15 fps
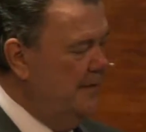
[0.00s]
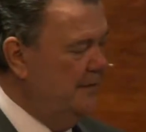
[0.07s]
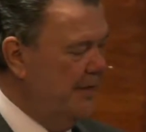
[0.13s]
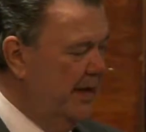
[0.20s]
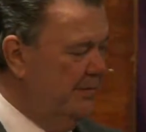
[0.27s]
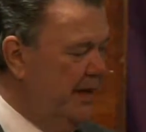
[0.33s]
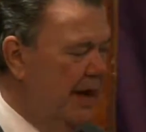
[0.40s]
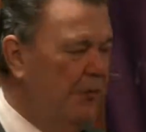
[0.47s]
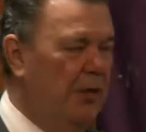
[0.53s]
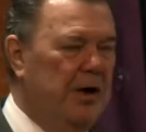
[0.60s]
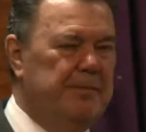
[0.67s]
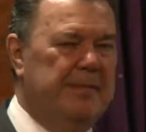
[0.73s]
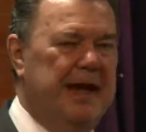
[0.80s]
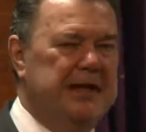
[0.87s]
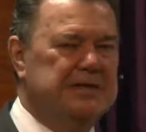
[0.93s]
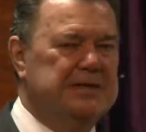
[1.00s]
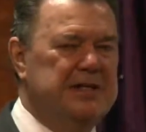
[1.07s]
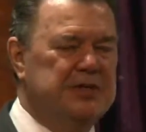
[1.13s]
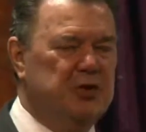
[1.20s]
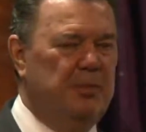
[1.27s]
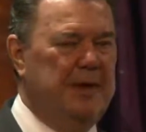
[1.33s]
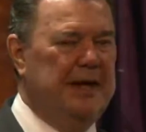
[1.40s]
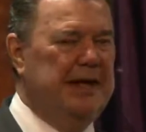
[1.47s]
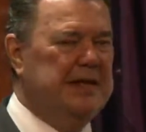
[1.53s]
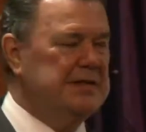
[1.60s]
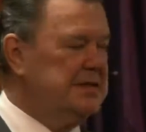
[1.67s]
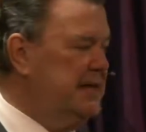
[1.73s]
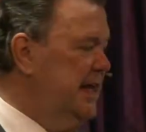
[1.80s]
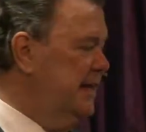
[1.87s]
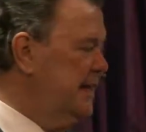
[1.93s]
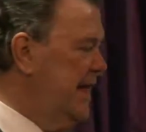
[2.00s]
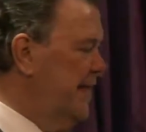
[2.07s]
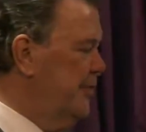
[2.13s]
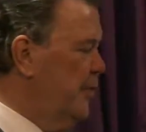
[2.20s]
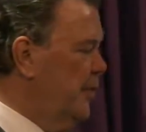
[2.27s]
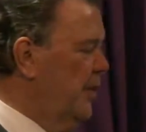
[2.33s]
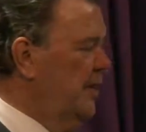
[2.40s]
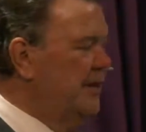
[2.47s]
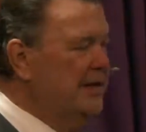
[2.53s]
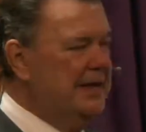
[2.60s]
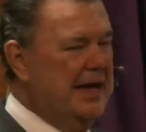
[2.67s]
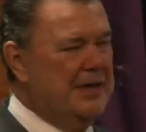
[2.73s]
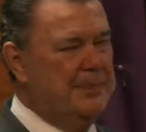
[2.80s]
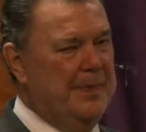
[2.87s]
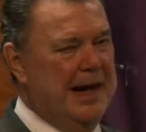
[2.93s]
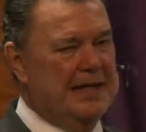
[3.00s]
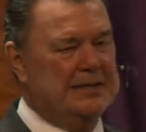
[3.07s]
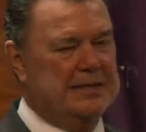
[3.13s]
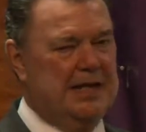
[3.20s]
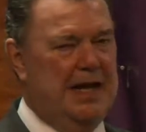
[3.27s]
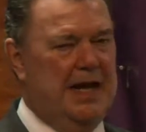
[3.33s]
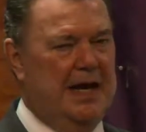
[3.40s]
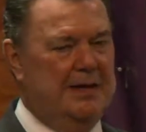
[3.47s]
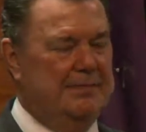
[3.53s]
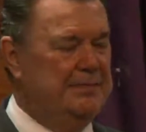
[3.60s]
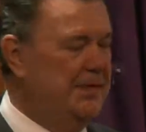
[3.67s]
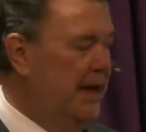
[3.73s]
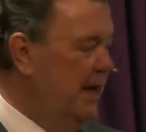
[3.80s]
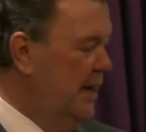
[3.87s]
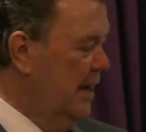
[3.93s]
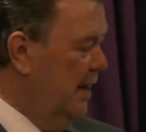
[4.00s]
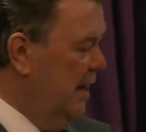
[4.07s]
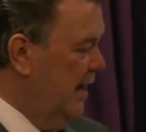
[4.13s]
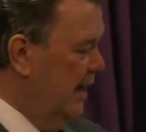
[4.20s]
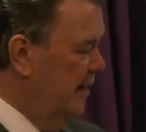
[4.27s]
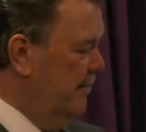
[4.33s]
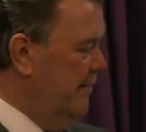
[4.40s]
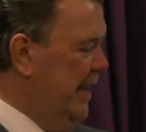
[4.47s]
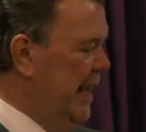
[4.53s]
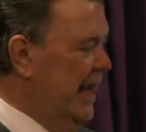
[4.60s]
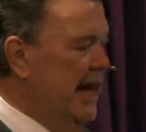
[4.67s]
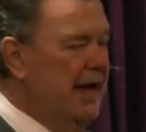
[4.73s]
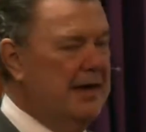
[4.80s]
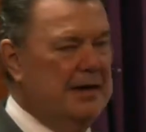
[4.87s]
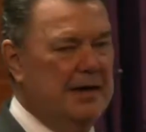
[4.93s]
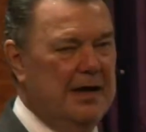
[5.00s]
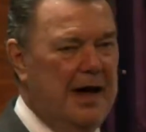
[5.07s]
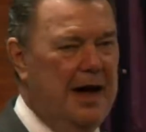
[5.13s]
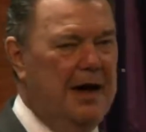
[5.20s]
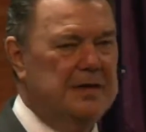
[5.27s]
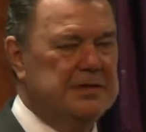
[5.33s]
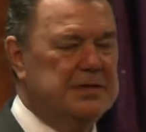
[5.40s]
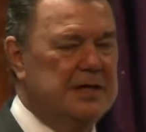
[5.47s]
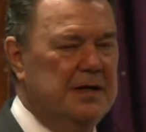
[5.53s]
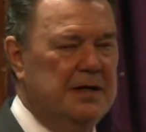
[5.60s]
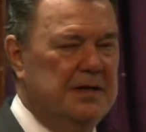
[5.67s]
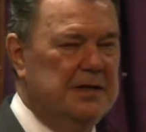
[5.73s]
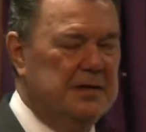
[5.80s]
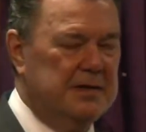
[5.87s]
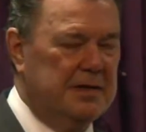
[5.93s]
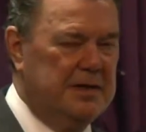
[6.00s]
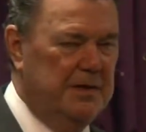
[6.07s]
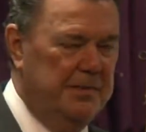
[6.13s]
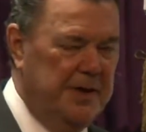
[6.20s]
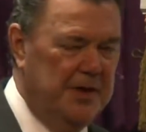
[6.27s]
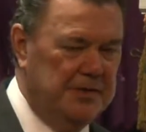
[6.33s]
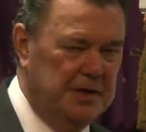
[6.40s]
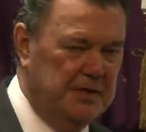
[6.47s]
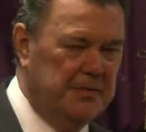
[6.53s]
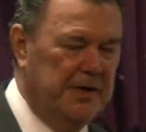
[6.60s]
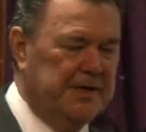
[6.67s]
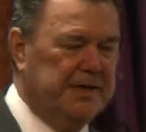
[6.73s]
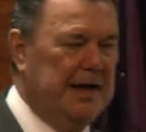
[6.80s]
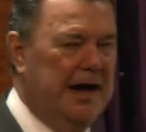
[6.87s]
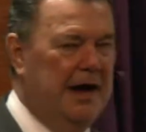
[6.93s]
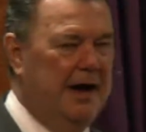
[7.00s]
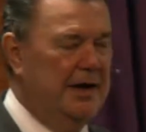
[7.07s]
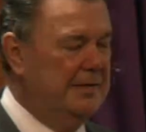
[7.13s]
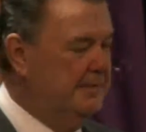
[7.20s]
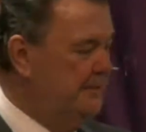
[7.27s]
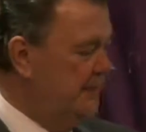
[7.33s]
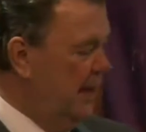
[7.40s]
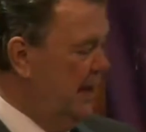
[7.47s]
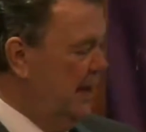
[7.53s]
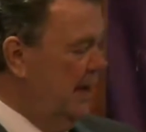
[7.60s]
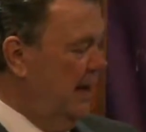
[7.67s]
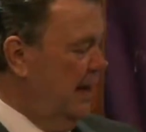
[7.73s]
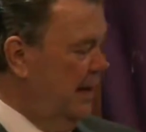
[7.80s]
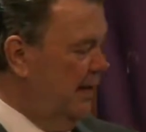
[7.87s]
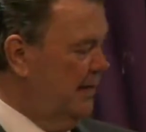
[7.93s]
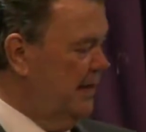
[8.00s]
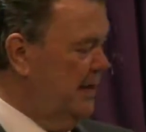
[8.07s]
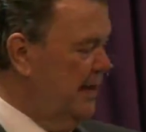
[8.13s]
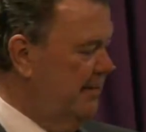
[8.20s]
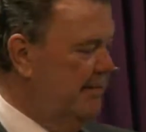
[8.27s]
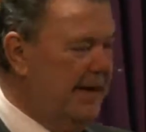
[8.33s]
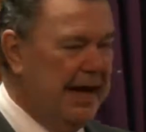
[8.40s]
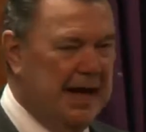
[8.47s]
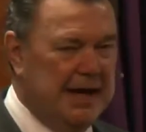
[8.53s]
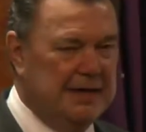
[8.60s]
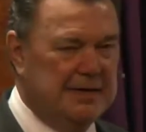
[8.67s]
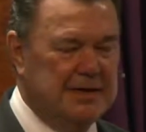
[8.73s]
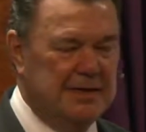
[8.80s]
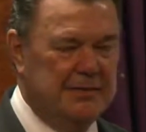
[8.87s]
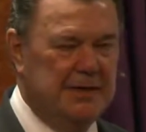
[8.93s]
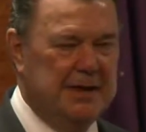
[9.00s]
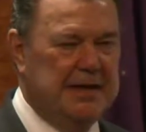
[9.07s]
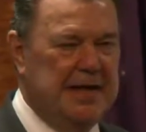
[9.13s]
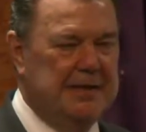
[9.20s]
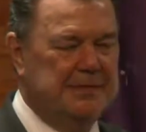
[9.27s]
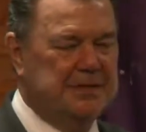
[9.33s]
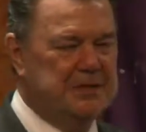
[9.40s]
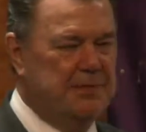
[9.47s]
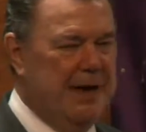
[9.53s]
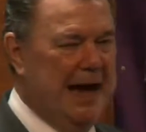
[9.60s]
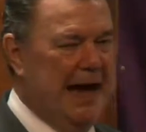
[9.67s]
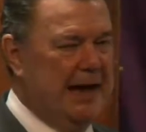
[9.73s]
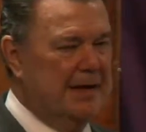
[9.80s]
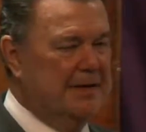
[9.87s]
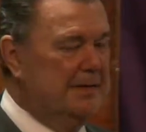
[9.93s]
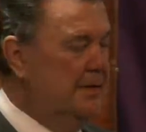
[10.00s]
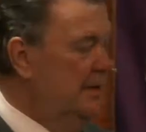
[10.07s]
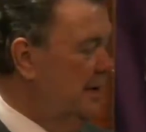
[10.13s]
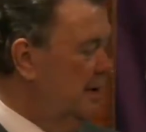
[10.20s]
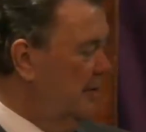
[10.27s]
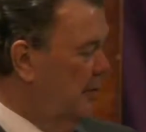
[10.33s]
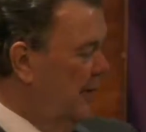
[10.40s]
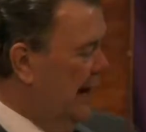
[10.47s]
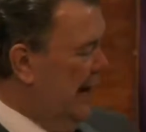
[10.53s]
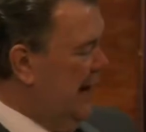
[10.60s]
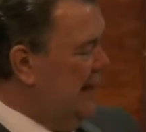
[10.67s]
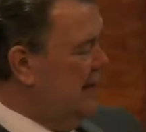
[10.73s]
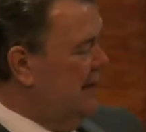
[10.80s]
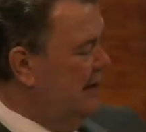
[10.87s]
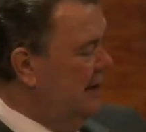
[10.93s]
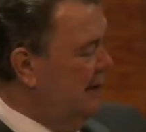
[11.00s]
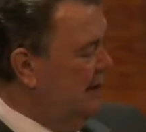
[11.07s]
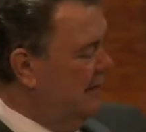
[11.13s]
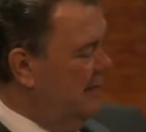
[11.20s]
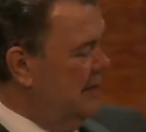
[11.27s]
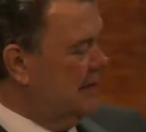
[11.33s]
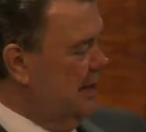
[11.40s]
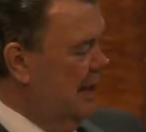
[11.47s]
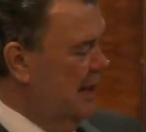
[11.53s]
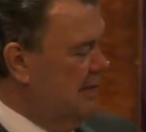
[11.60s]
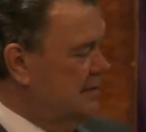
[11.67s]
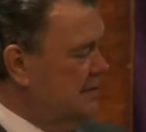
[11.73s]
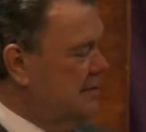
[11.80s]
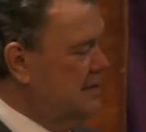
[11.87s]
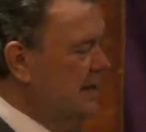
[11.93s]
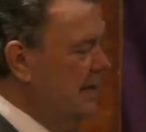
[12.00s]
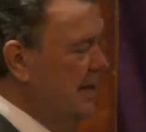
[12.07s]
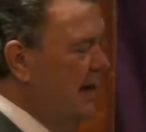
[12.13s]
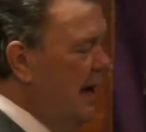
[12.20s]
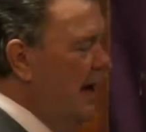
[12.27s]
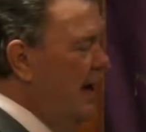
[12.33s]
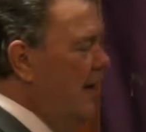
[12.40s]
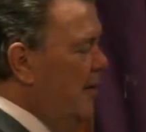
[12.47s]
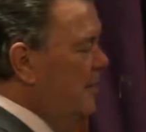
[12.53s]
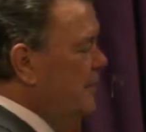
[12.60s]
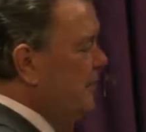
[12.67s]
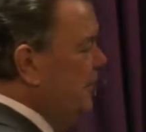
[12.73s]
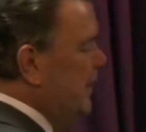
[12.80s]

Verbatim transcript: and by one man's disobedience, sin came to the world and death by sin. A man lost communion with God. Only a man could redeem us back. Why? Because the law